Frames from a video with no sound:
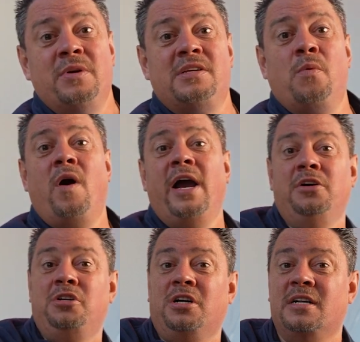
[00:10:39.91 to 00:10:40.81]
reason why you
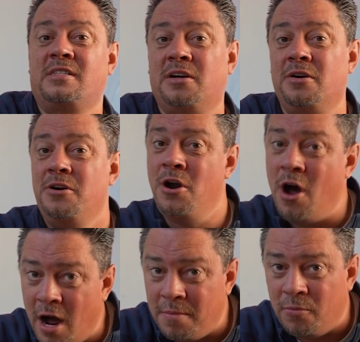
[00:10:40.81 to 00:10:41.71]
should consider
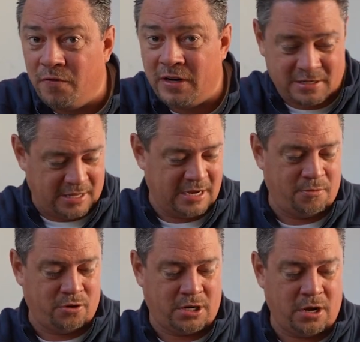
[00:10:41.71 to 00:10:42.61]
not moving to the
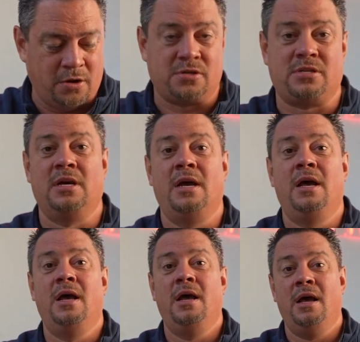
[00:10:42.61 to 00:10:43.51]
Emerald Coast.
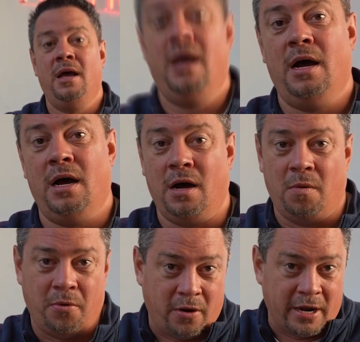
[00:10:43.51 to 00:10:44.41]
Oh
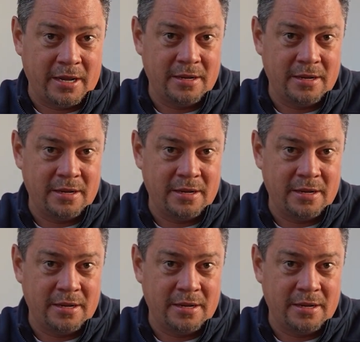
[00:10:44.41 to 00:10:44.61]
boy,